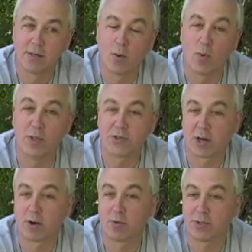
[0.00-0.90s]
when this
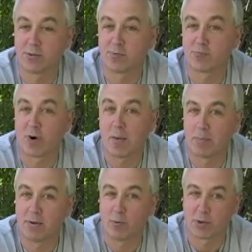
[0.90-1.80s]
area was ripe
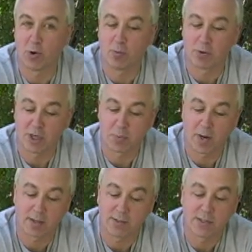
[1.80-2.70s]
with gold
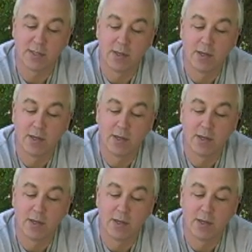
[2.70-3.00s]
prospectors.